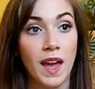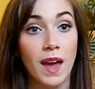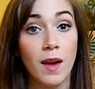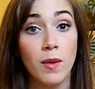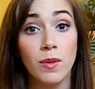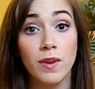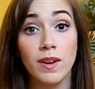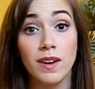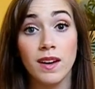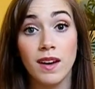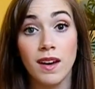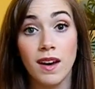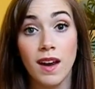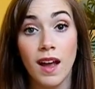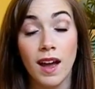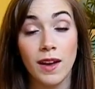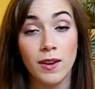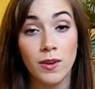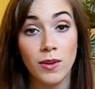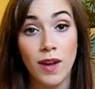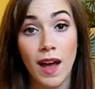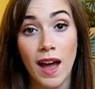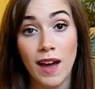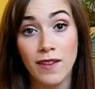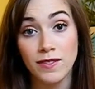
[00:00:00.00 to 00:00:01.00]
I
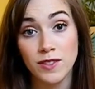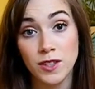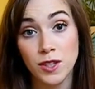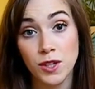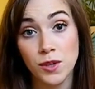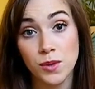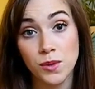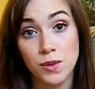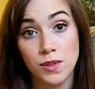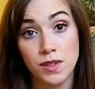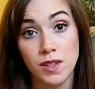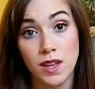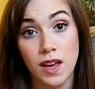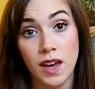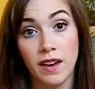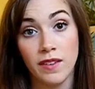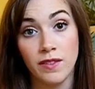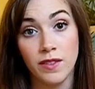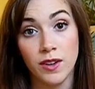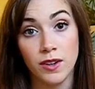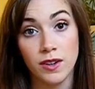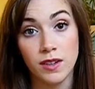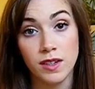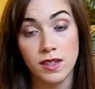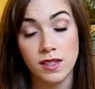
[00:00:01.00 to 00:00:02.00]
don't have to use the
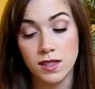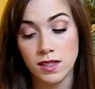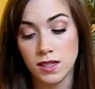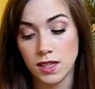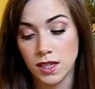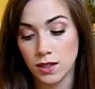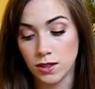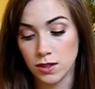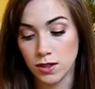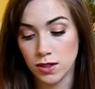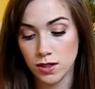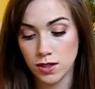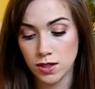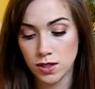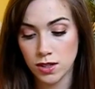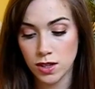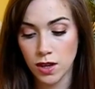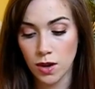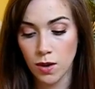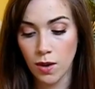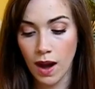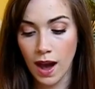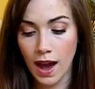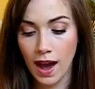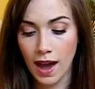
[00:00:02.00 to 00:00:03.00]
heavier concealers.
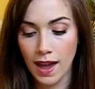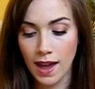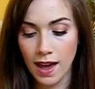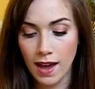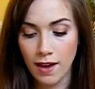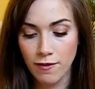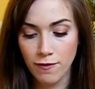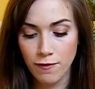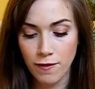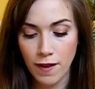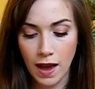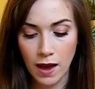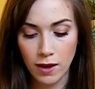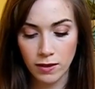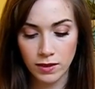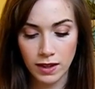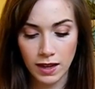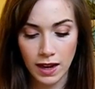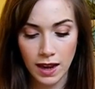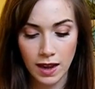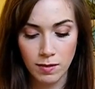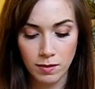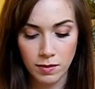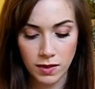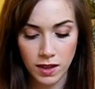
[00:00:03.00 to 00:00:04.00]
So I have found
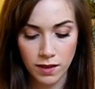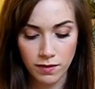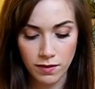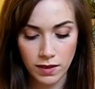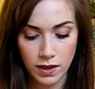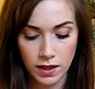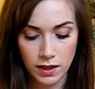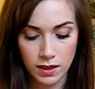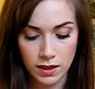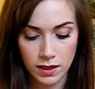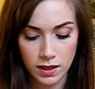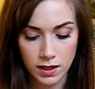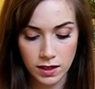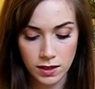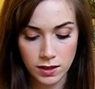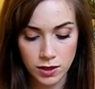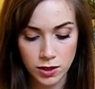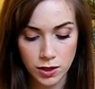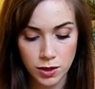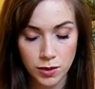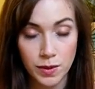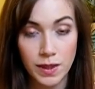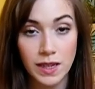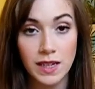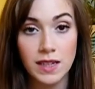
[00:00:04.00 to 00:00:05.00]
that I'm loving the
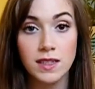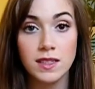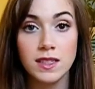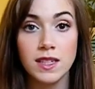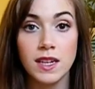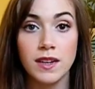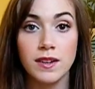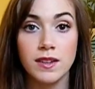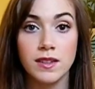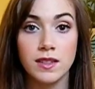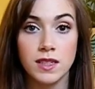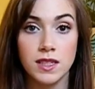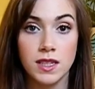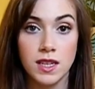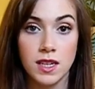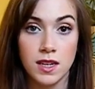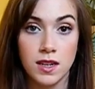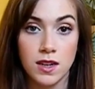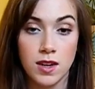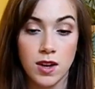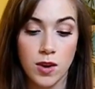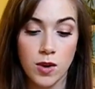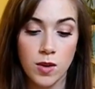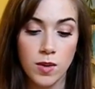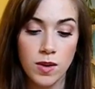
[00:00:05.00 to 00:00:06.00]
Tarina
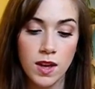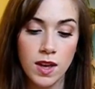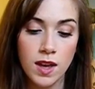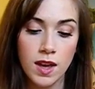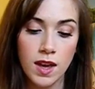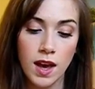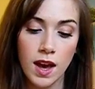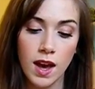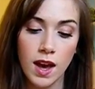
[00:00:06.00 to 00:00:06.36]
Tarantino.